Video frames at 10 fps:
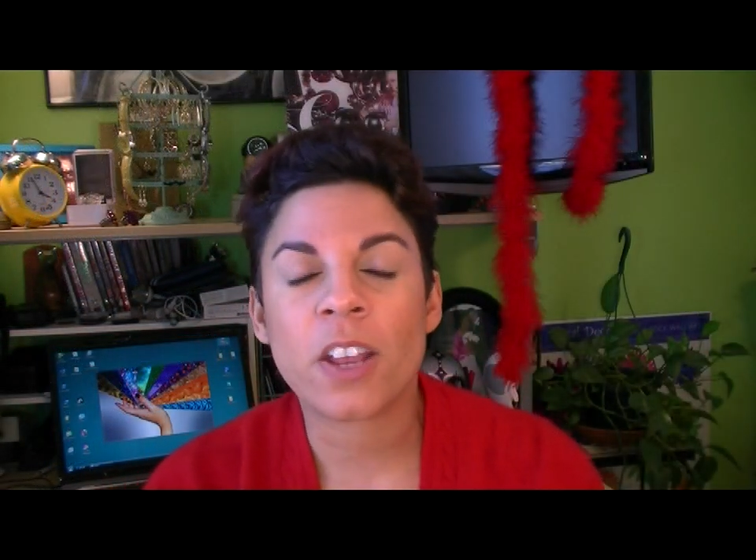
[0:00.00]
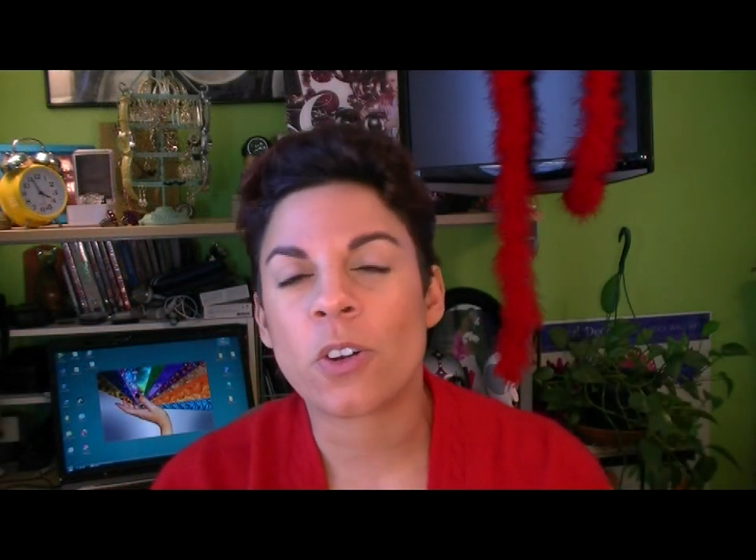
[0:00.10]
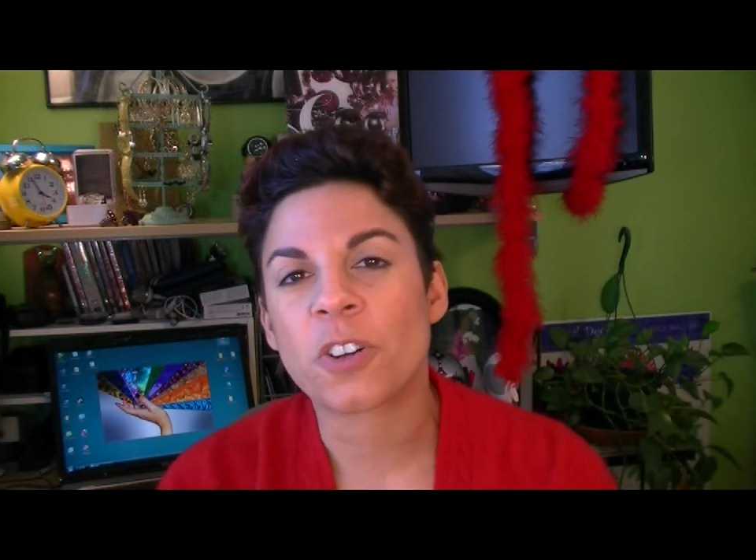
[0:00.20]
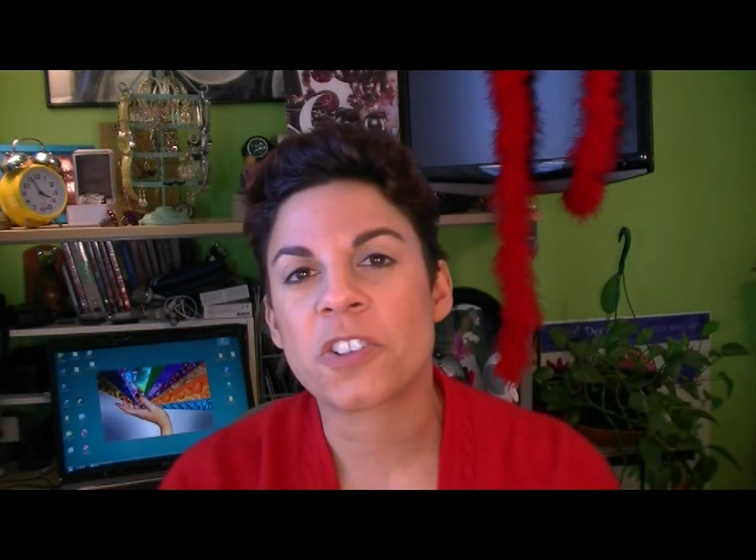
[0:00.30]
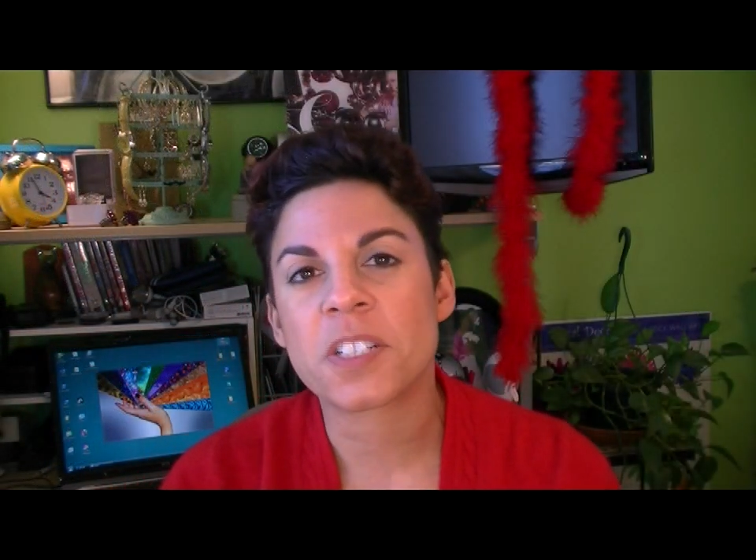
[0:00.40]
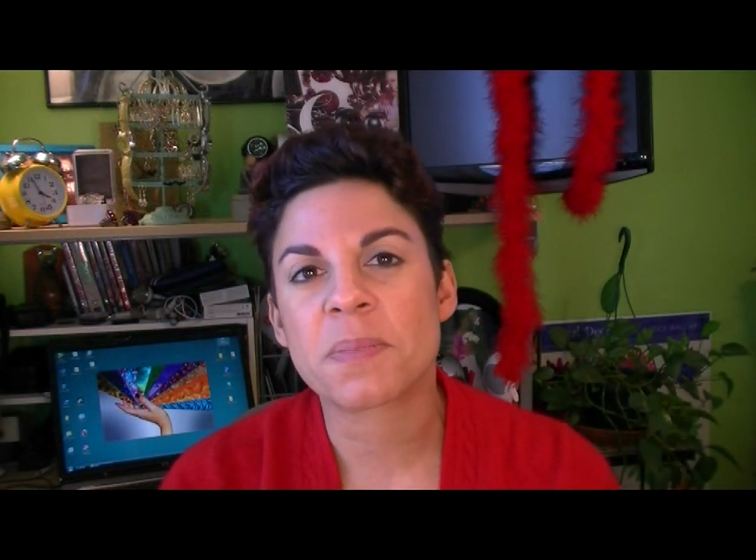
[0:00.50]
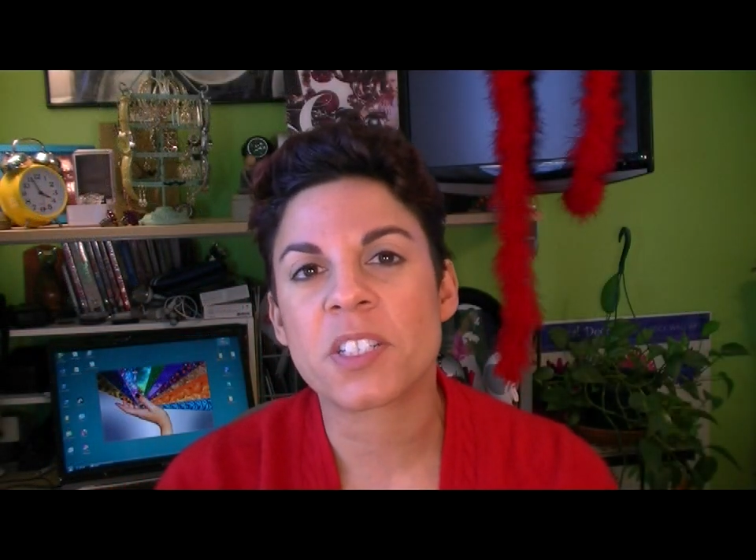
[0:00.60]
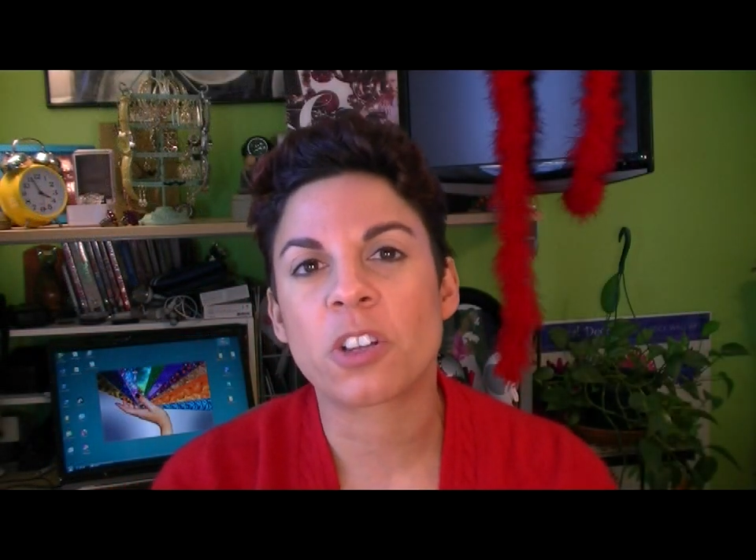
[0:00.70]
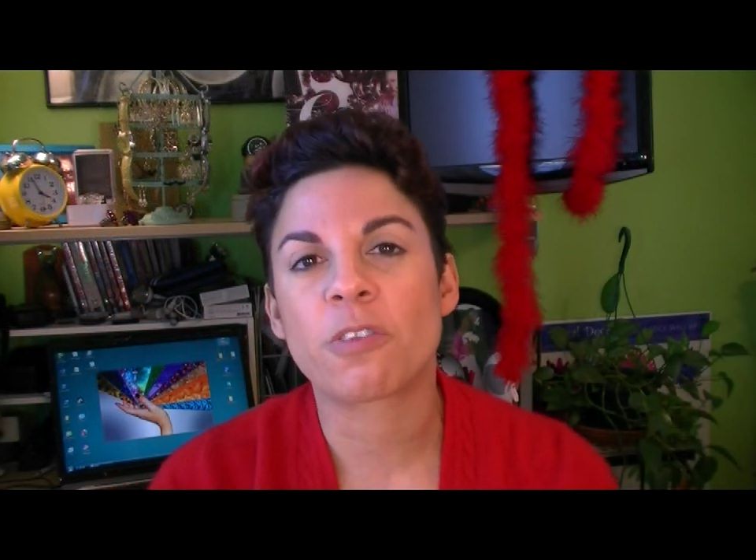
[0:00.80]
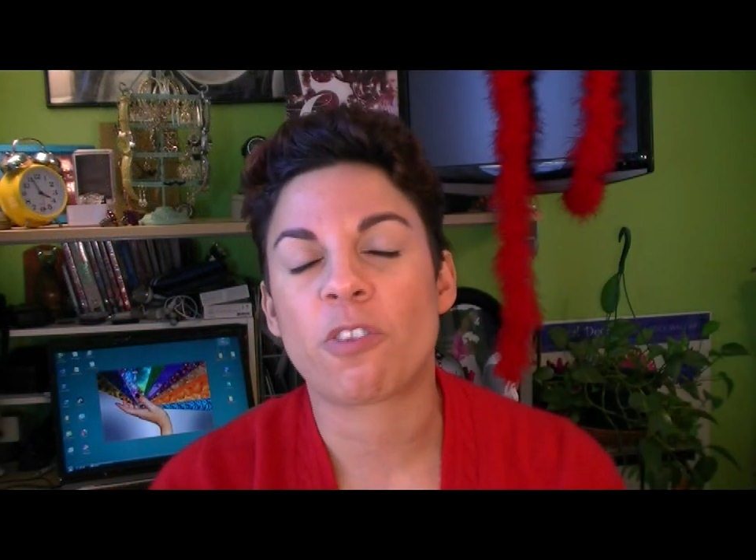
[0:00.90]
or
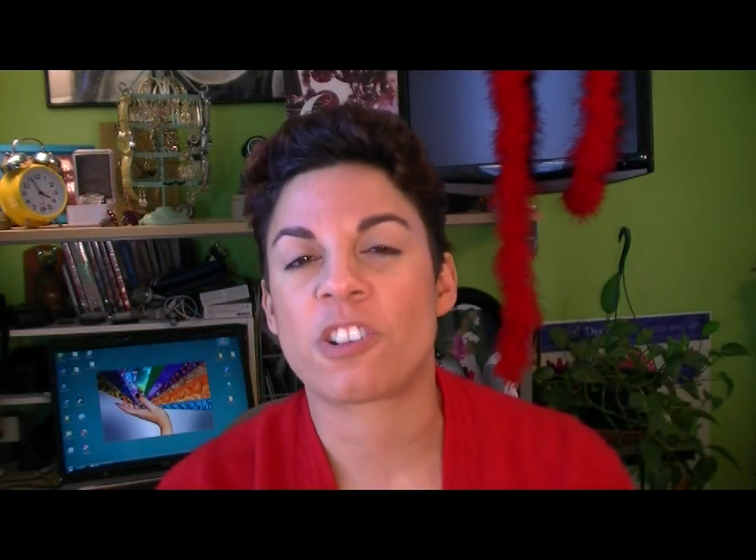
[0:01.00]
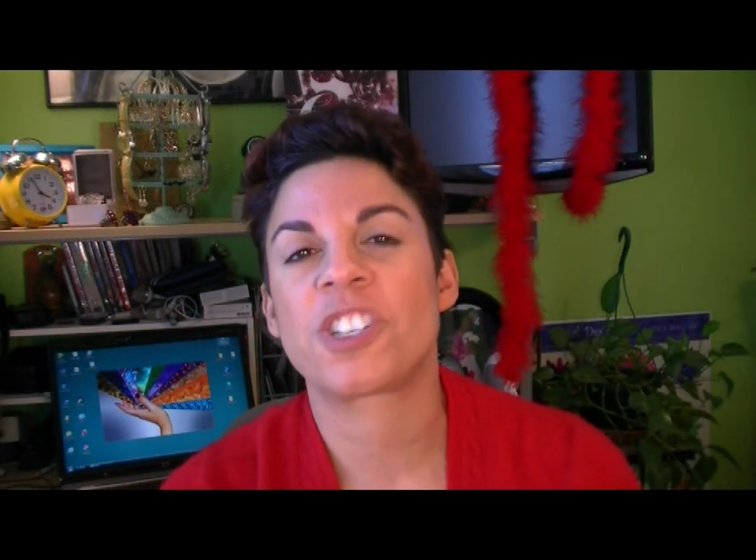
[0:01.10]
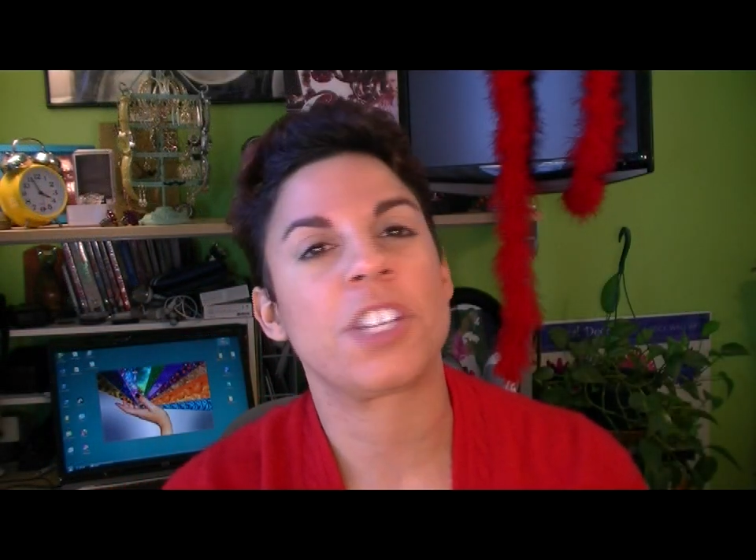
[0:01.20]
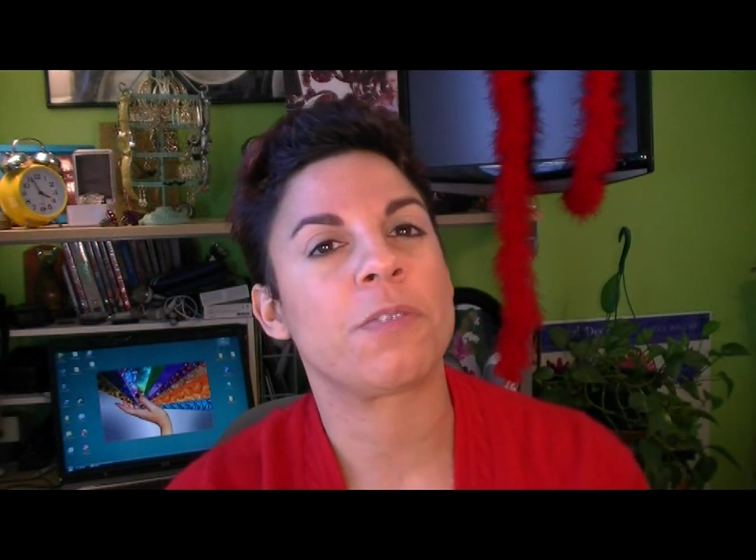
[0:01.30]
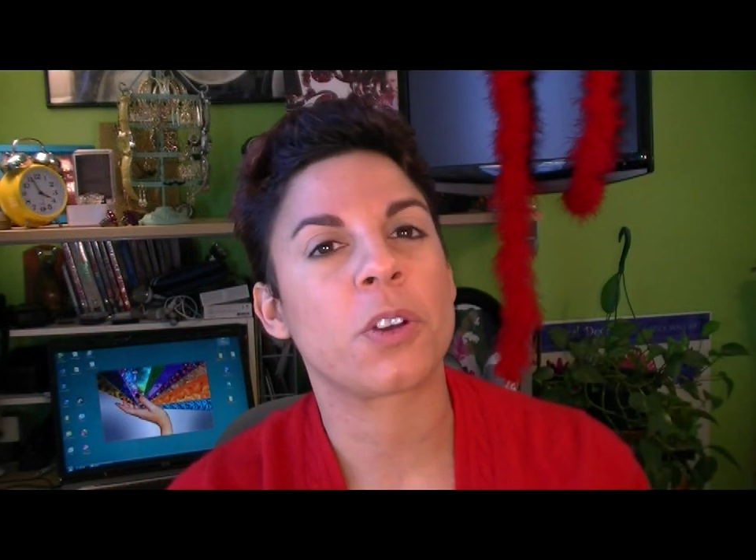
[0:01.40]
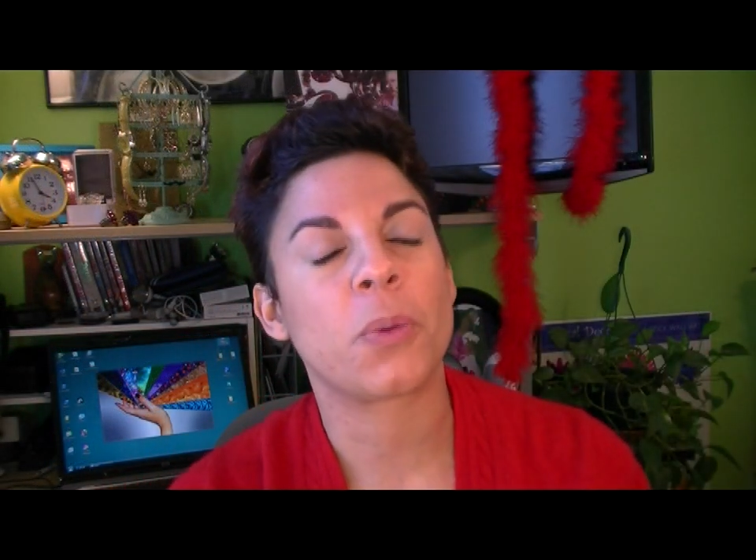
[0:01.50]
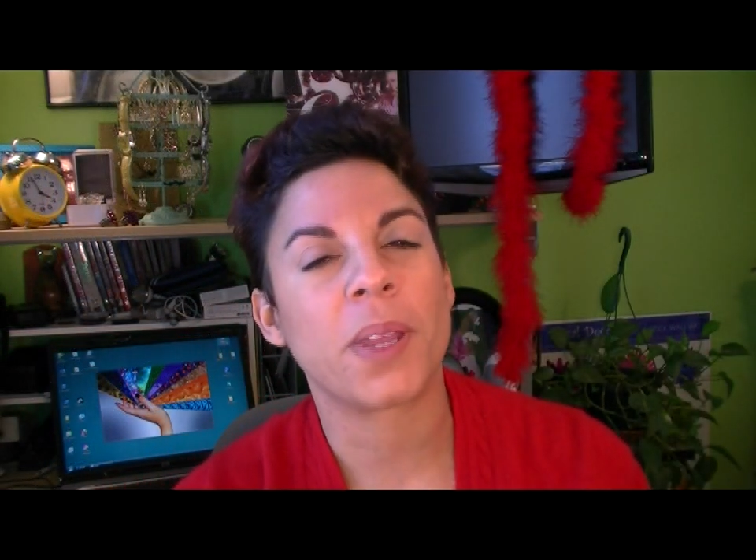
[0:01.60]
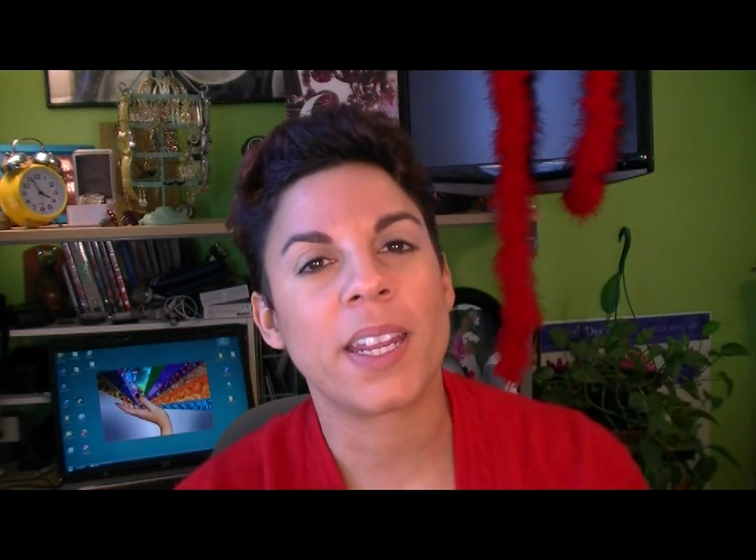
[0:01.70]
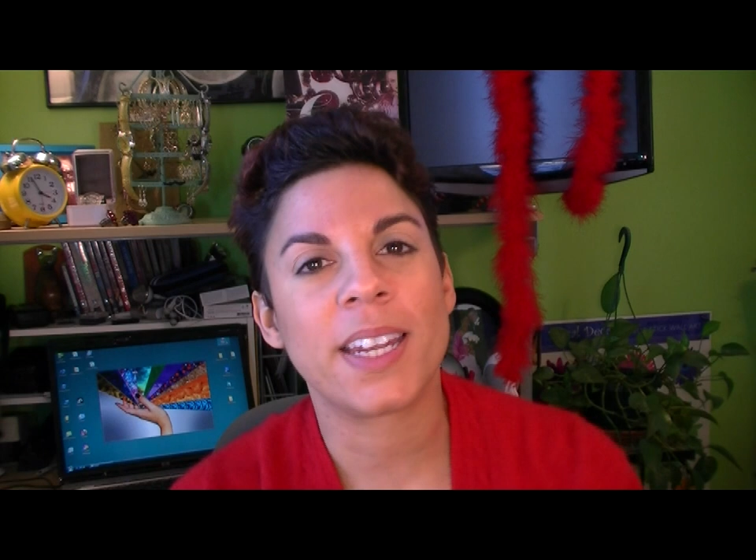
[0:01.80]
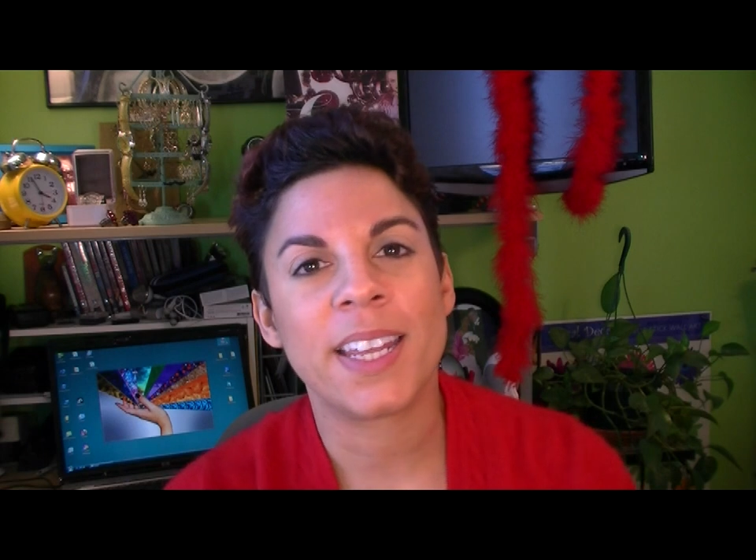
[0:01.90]
Christmas look for Shiva
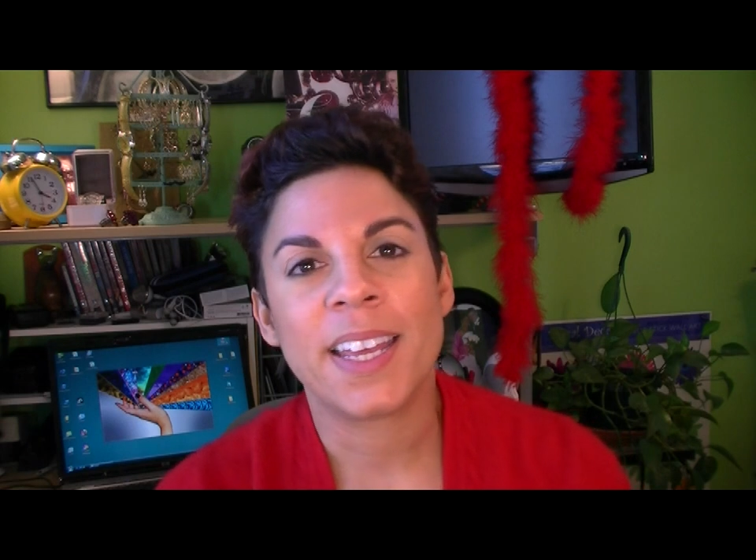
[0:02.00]
Queen.